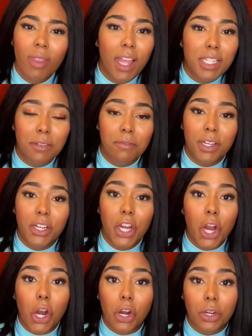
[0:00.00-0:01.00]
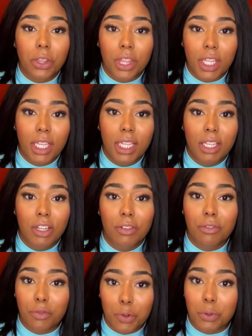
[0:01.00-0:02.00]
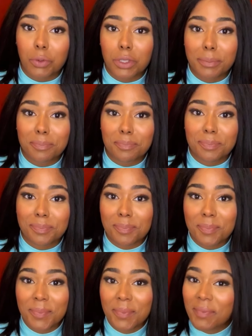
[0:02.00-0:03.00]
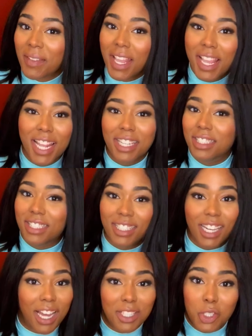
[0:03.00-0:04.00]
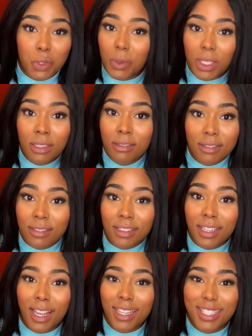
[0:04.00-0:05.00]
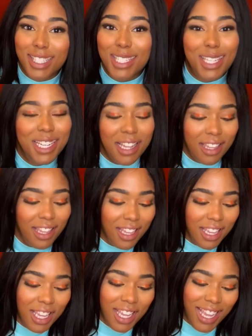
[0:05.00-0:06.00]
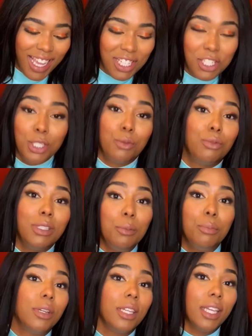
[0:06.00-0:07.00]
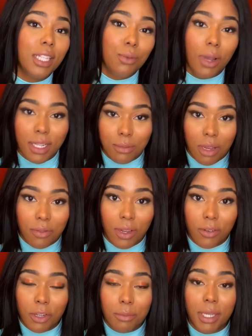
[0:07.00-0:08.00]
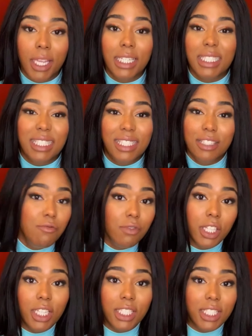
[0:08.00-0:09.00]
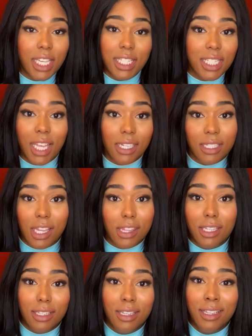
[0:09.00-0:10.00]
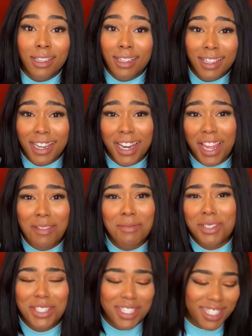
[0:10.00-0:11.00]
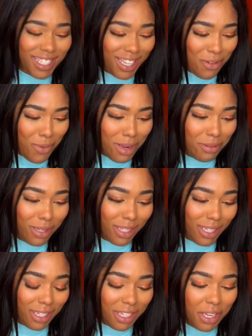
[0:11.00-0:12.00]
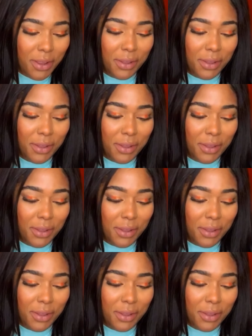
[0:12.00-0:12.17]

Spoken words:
It's a very earthy fruit. It's not sweet. It's just really pretty. That's why it's my favorite, but it really tastes like nothing. I'm just like, why do I like it?